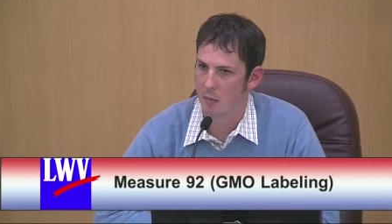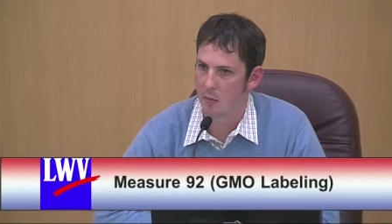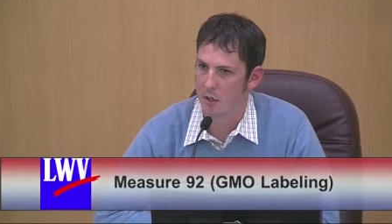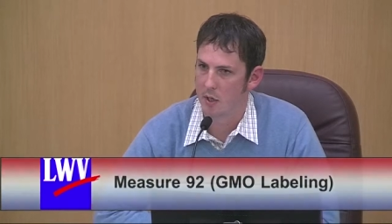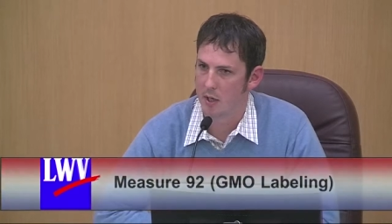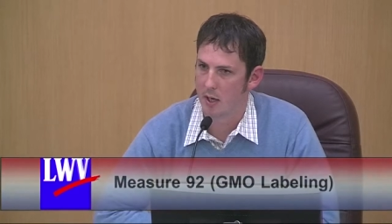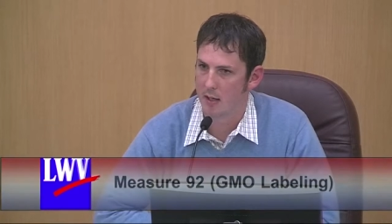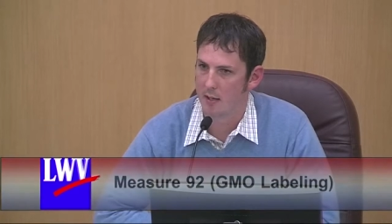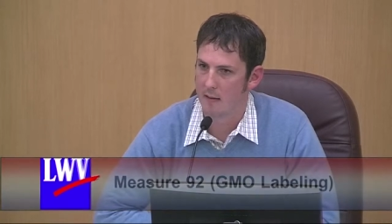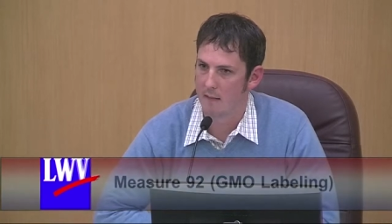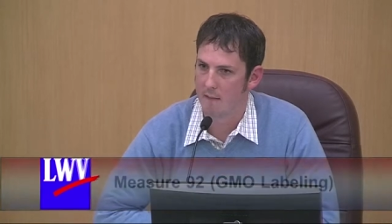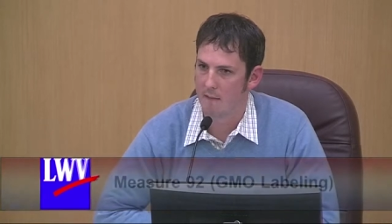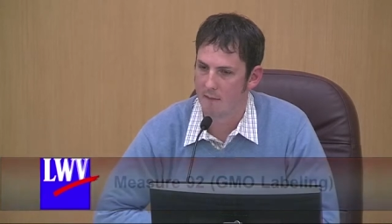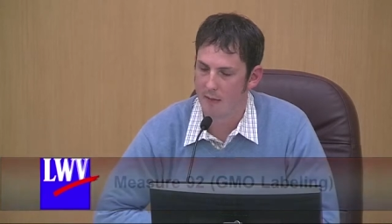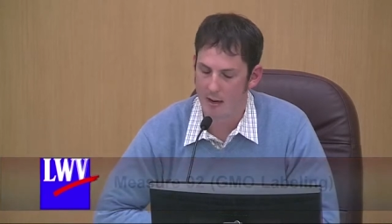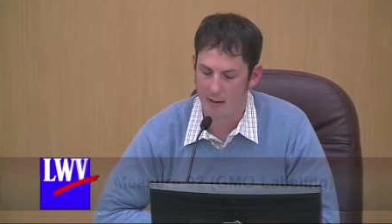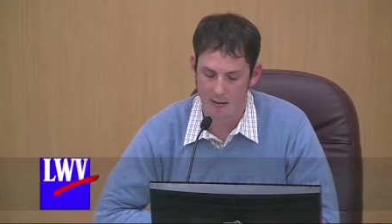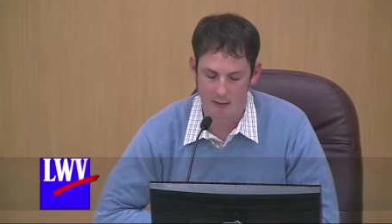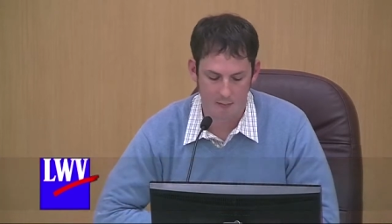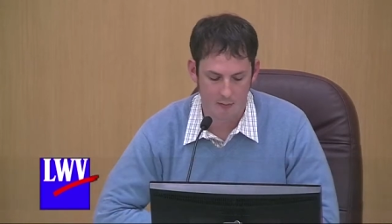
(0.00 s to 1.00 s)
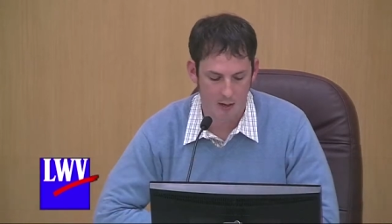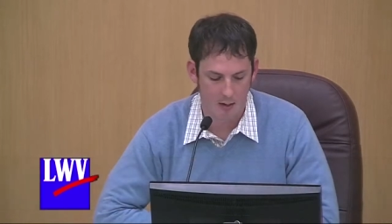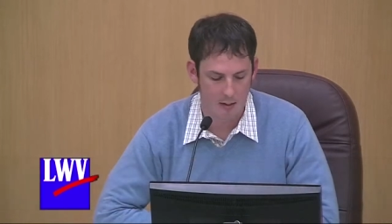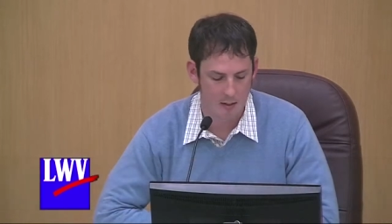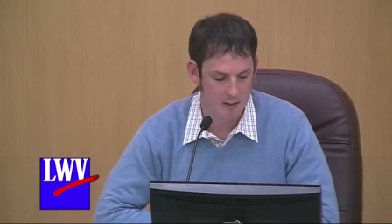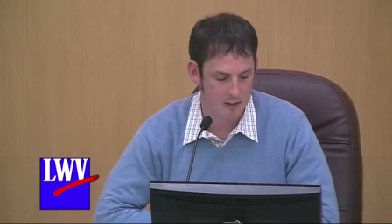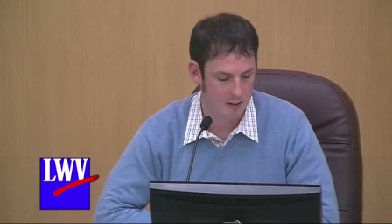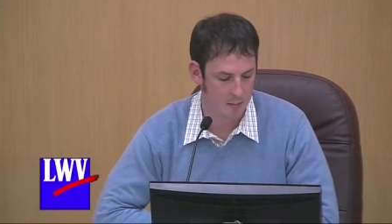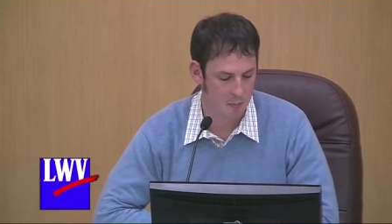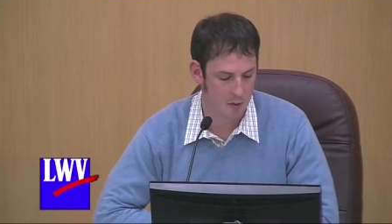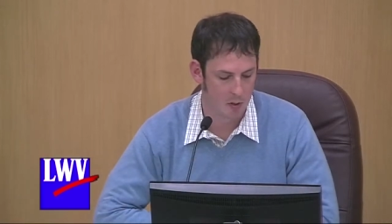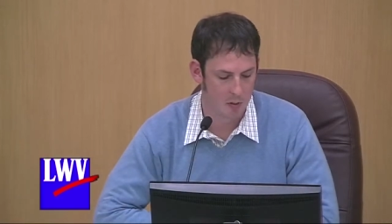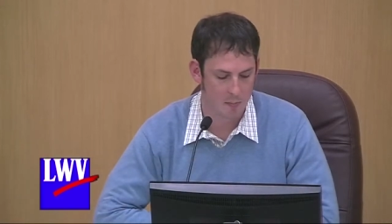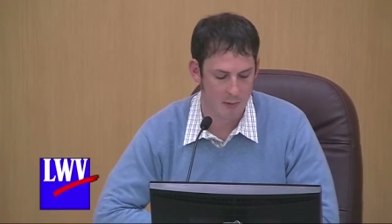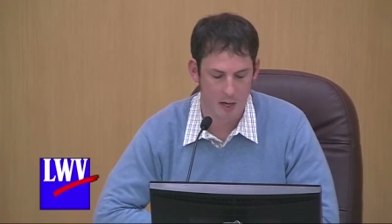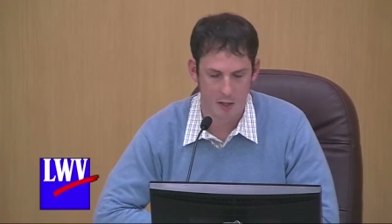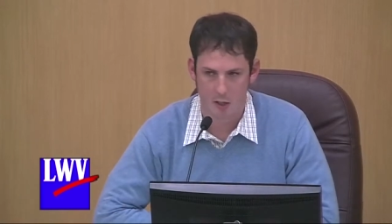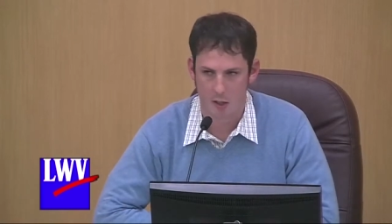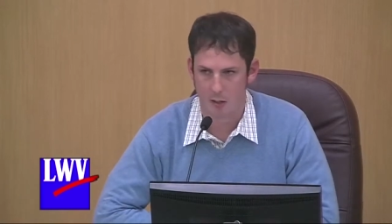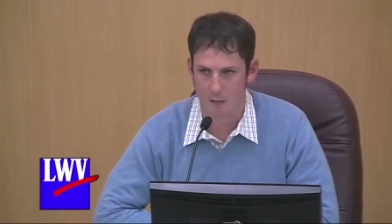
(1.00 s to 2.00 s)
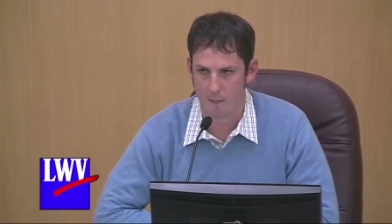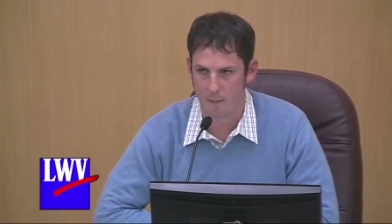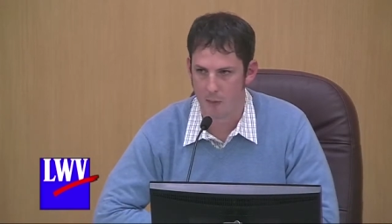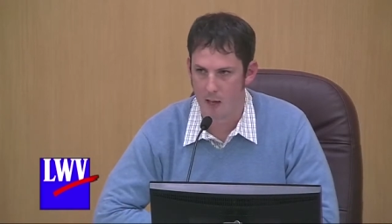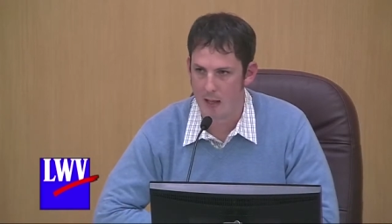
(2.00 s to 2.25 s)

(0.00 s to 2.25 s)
rejected a very, very similar measure,